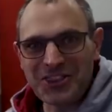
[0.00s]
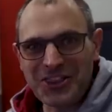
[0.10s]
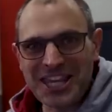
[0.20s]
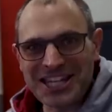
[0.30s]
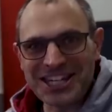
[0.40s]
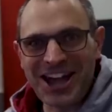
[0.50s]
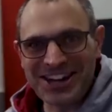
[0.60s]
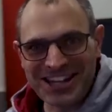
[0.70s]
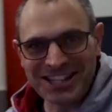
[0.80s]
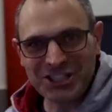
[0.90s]
The
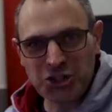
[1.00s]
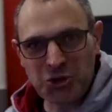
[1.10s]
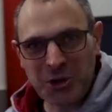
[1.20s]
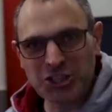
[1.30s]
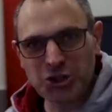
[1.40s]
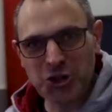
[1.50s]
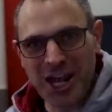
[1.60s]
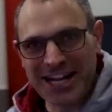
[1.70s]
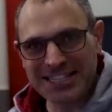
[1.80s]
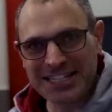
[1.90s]
992 is
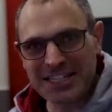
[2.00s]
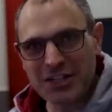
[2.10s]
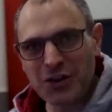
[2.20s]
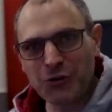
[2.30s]
connected